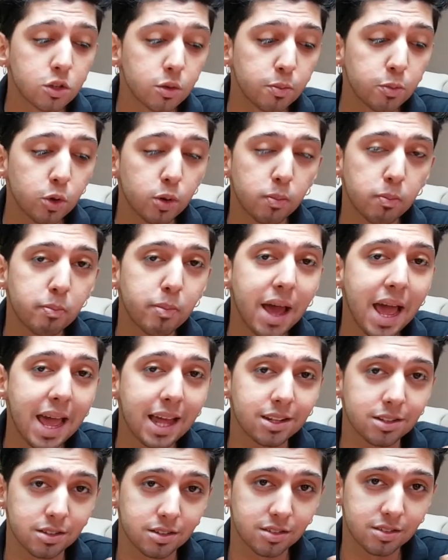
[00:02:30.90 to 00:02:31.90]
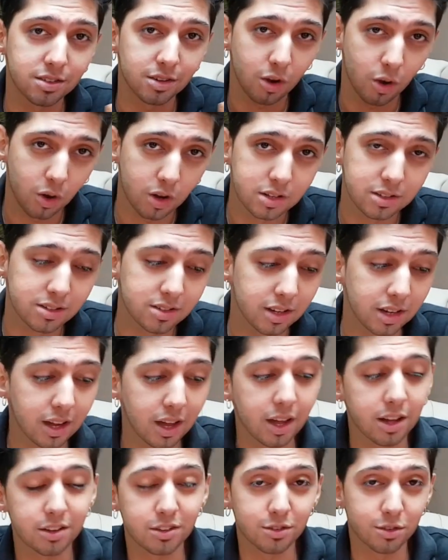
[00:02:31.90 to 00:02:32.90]
to put bands on
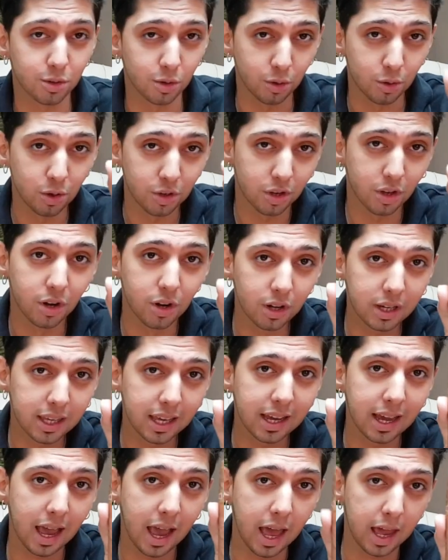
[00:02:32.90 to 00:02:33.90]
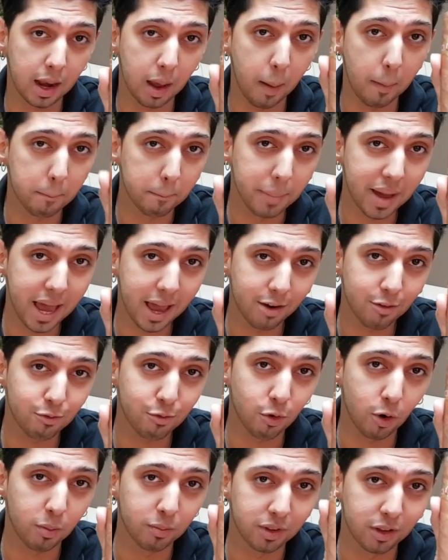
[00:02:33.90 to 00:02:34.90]
cigars. So you're looking at a
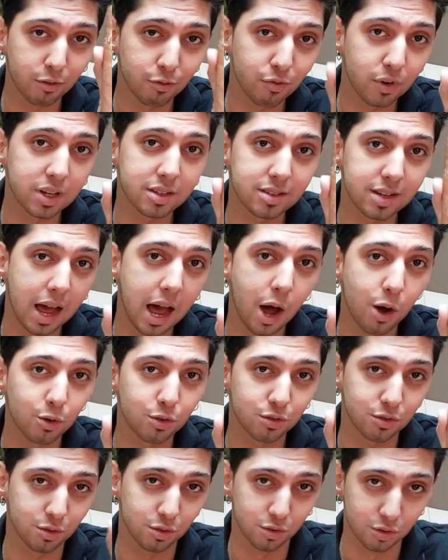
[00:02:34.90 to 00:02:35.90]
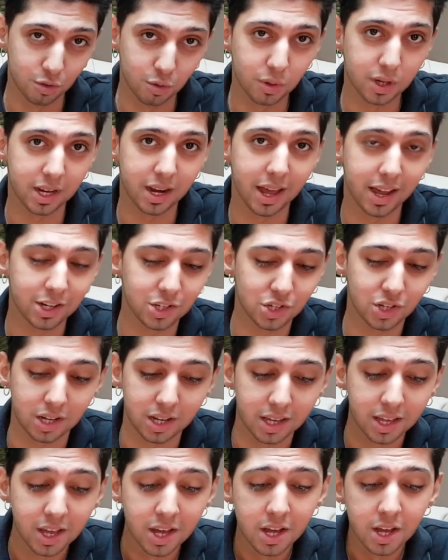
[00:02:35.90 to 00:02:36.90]
band from the first house to do it
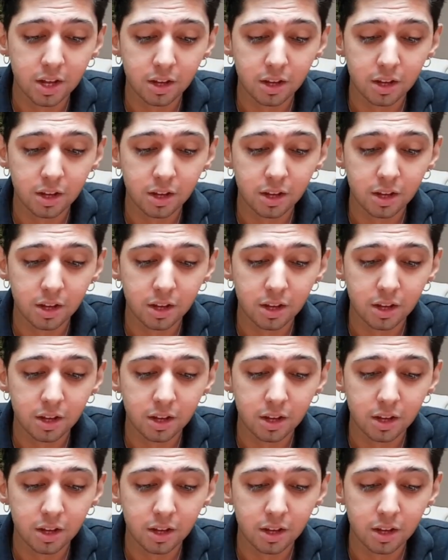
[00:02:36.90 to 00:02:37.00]
actually.